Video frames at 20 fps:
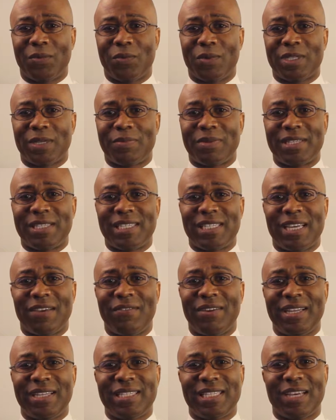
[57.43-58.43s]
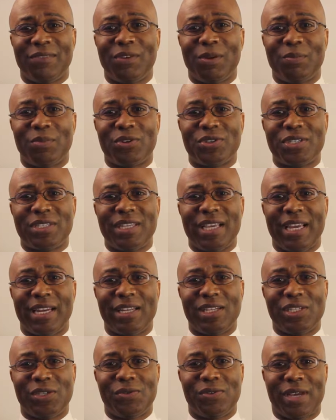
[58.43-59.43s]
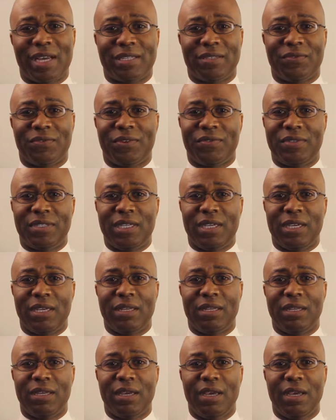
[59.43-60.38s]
was up to 77% in 2015,